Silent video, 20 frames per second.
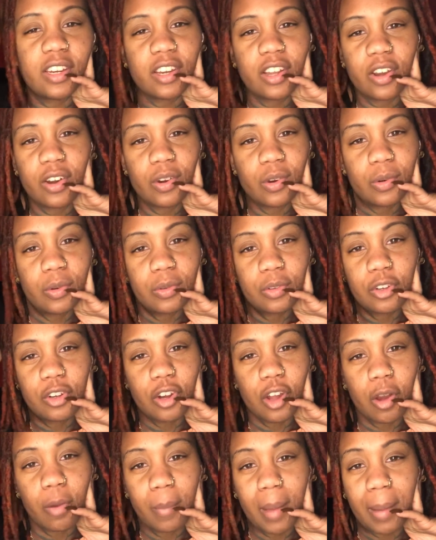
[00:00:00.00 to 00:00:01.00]
you know, my
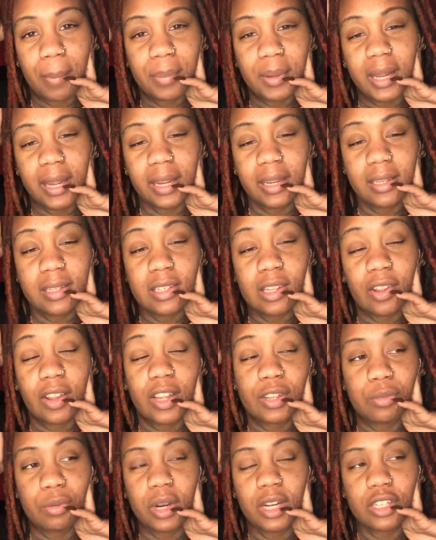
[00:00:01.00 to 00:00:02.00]
plate. So that's what I
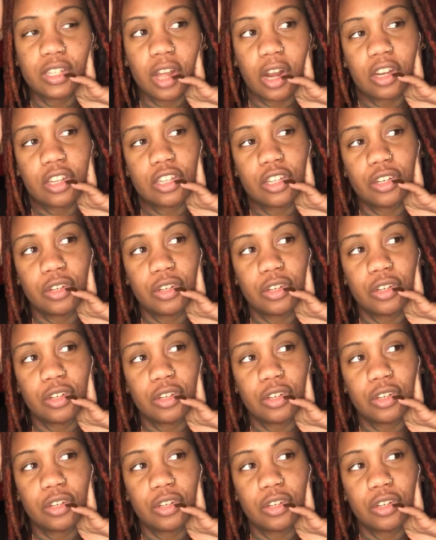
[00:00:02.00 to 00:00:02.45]
started to do.